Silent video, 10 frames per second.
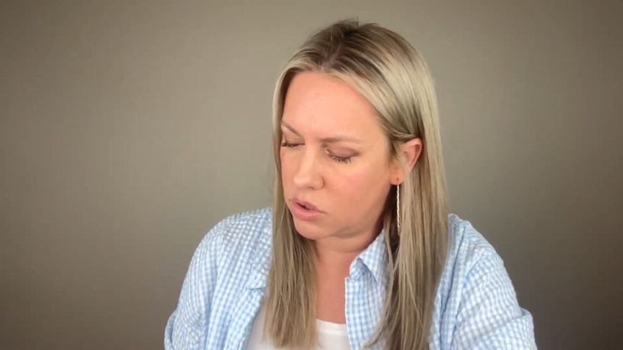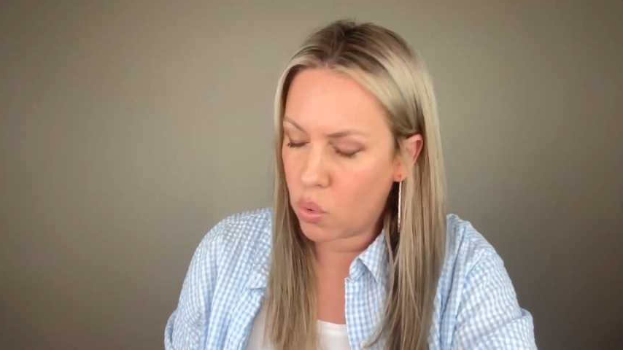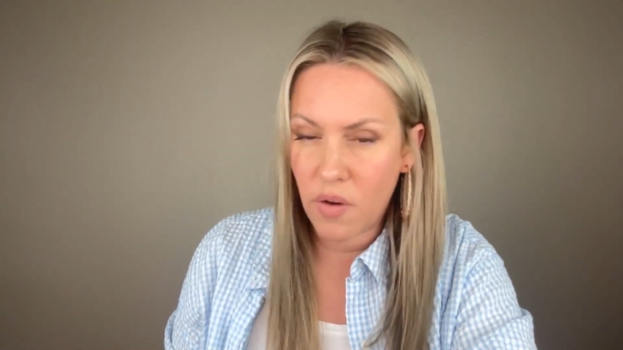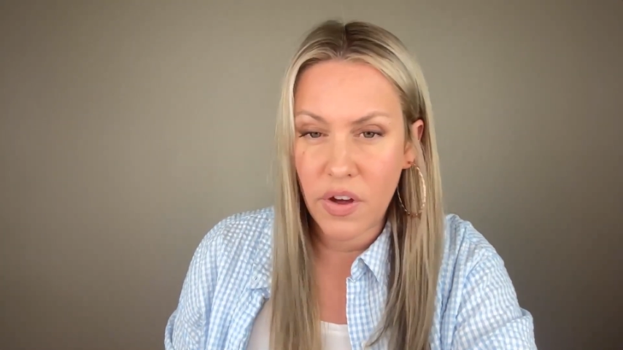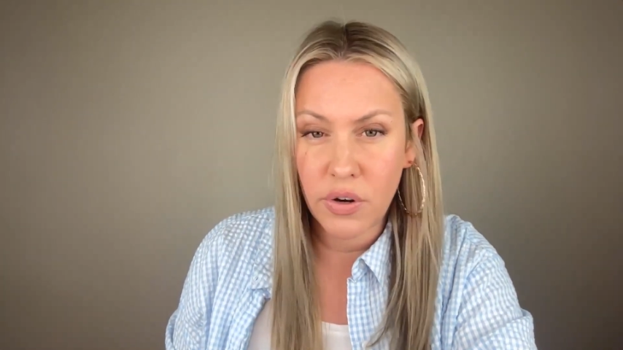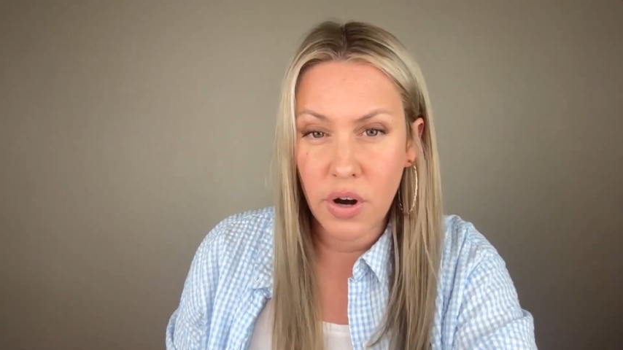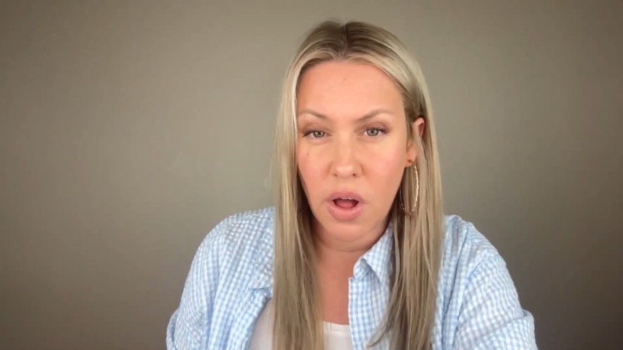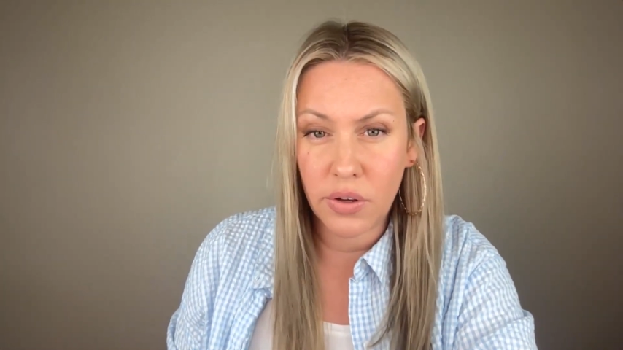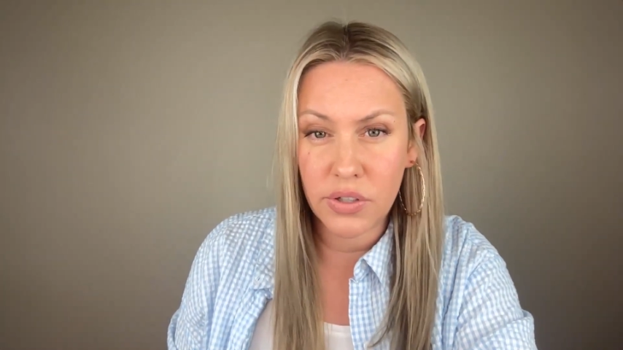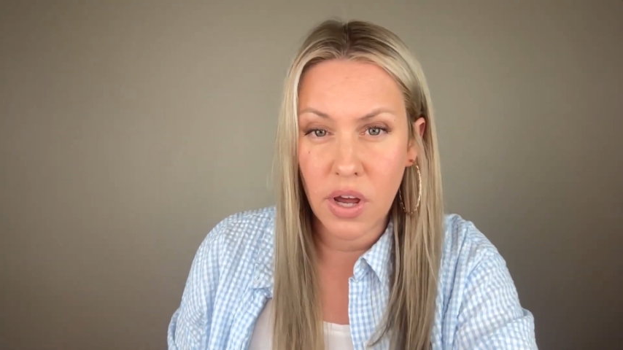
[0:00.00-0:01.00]

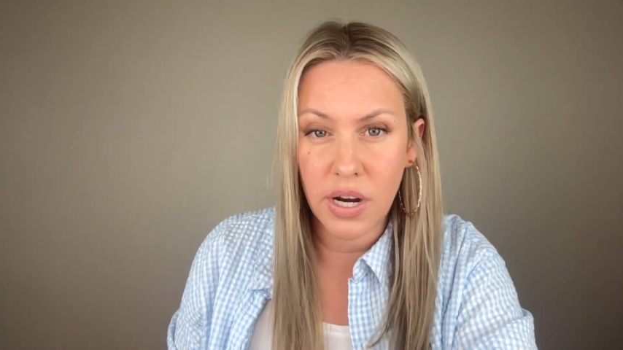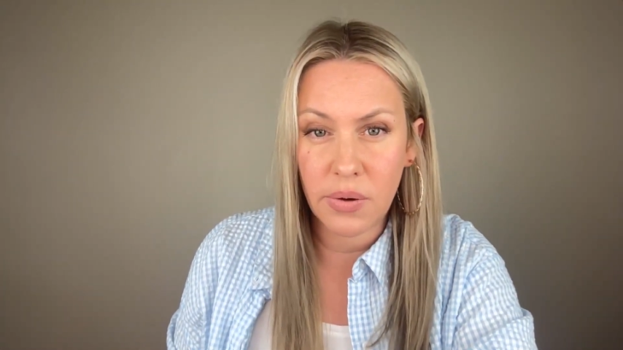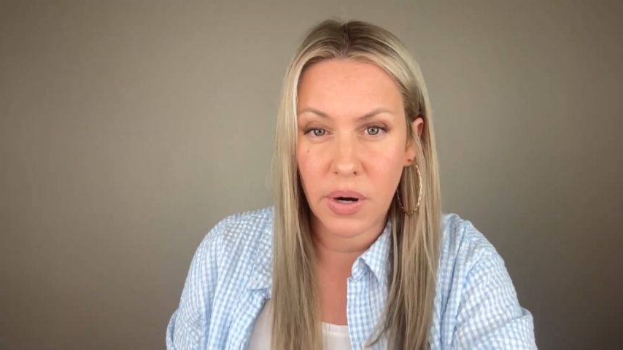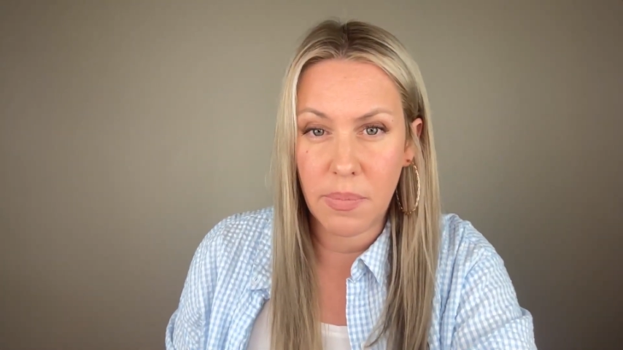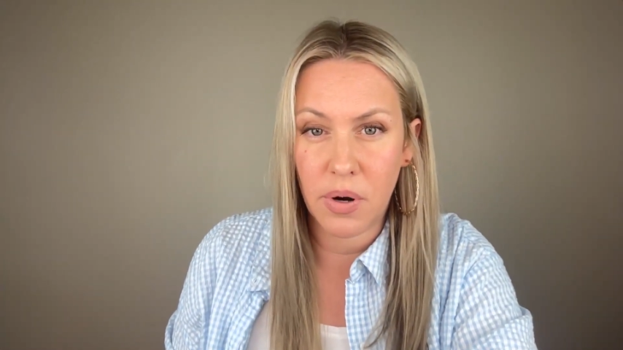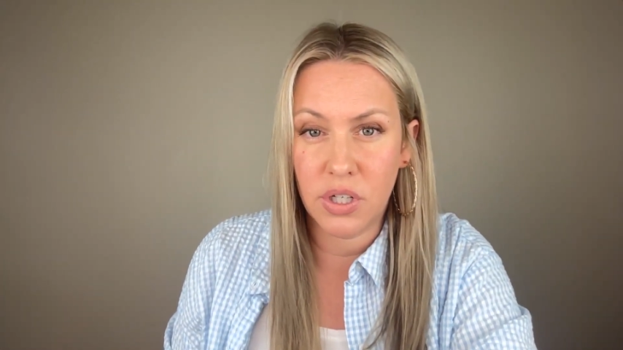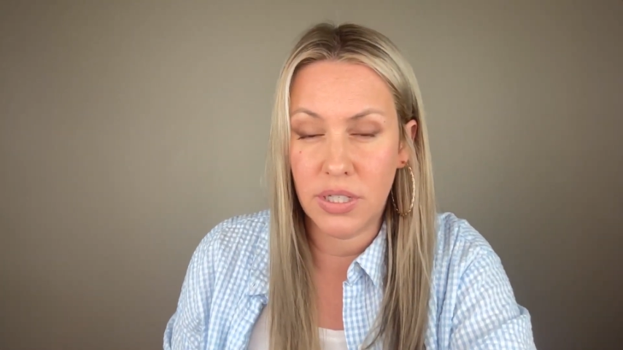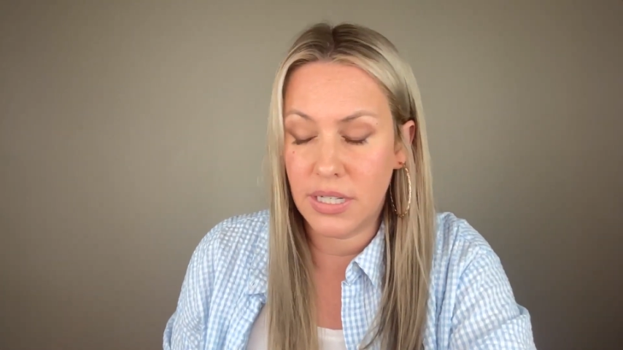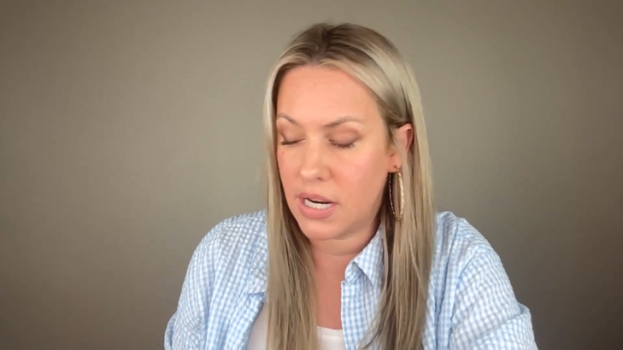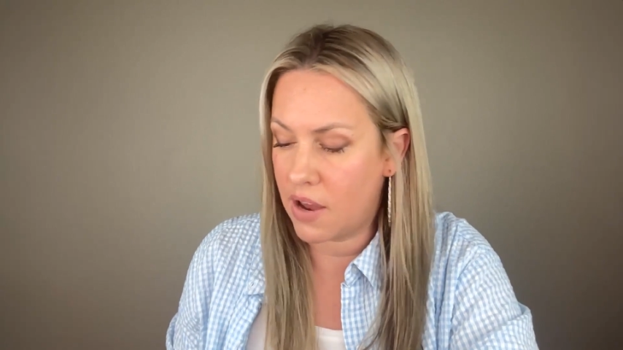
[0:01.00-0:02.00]
$1,200 on it when I
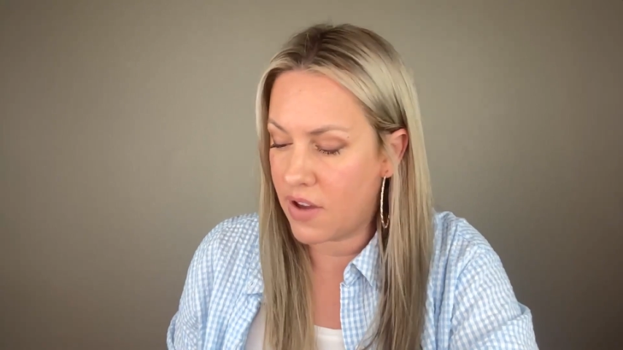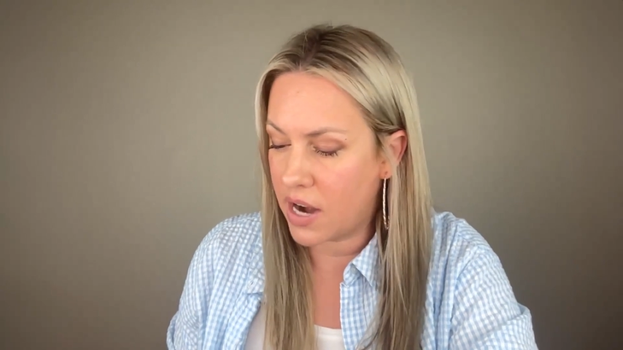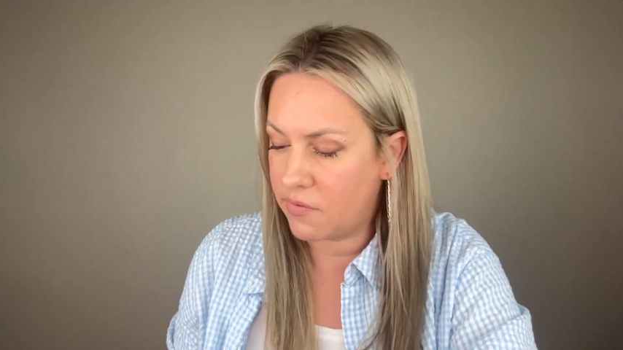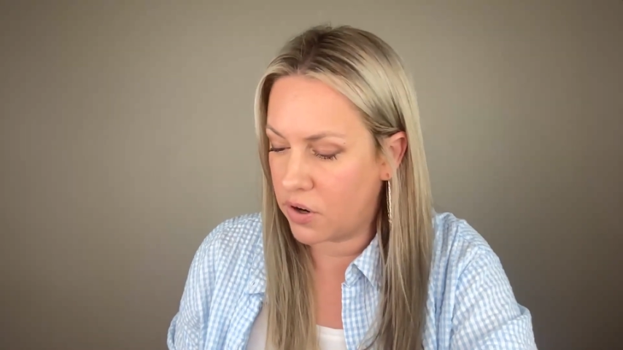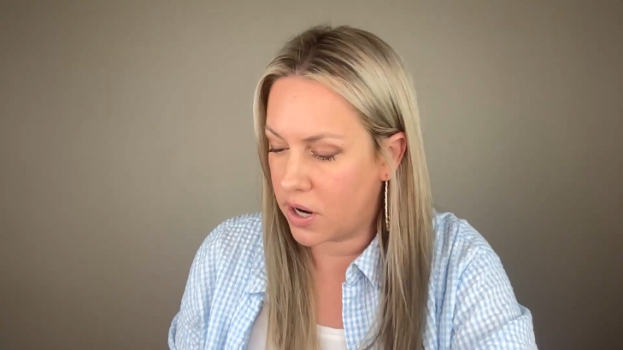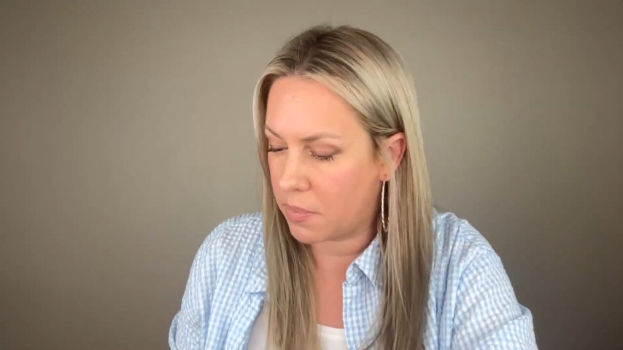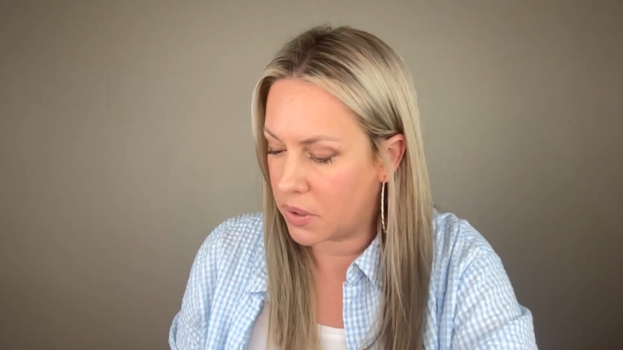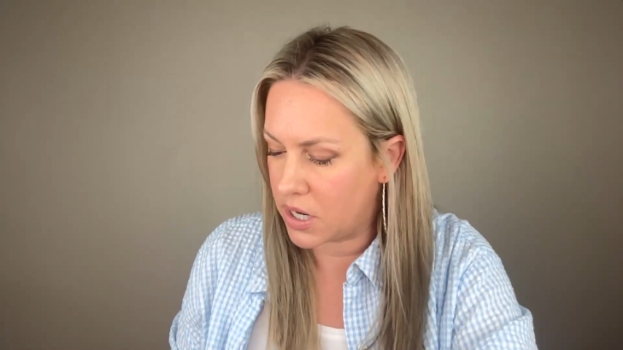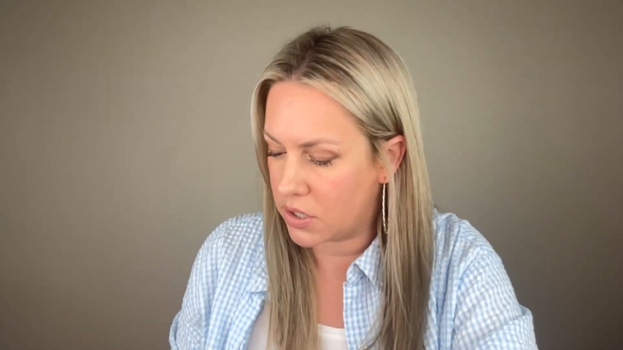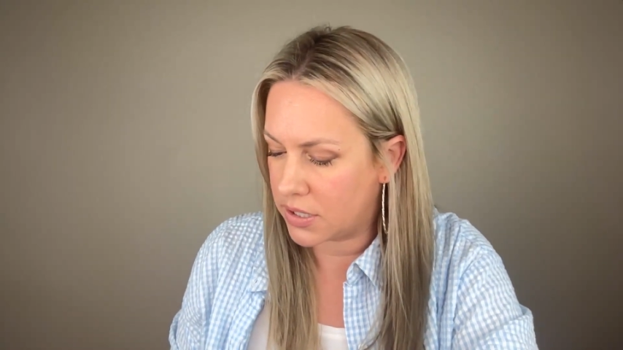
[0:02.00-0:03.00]
purchased it. I've had it for a
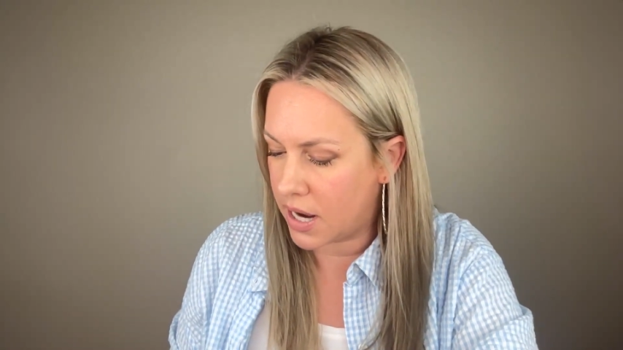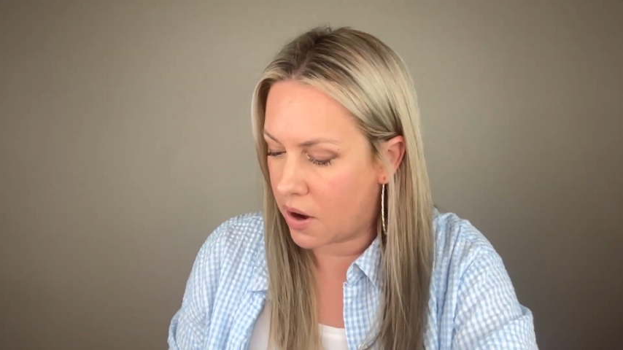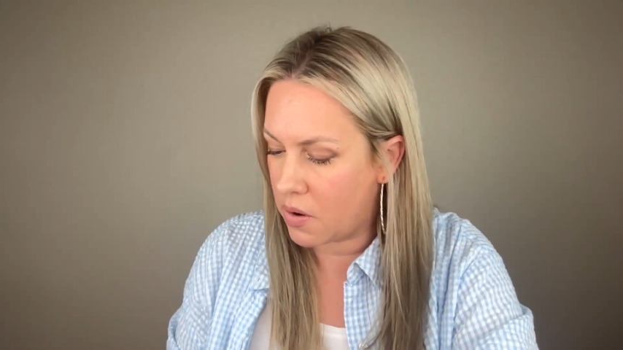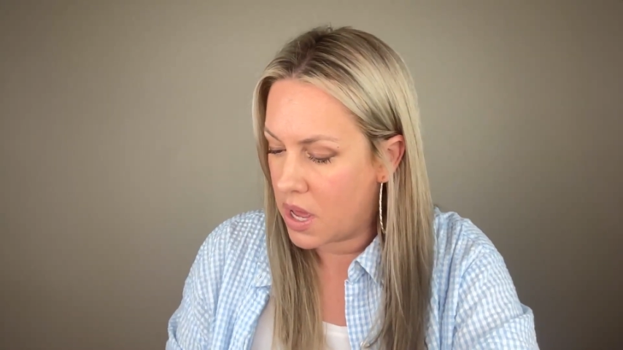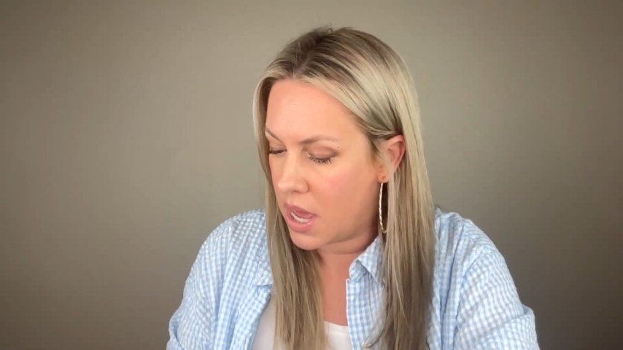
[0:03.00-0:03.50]
couple of years now,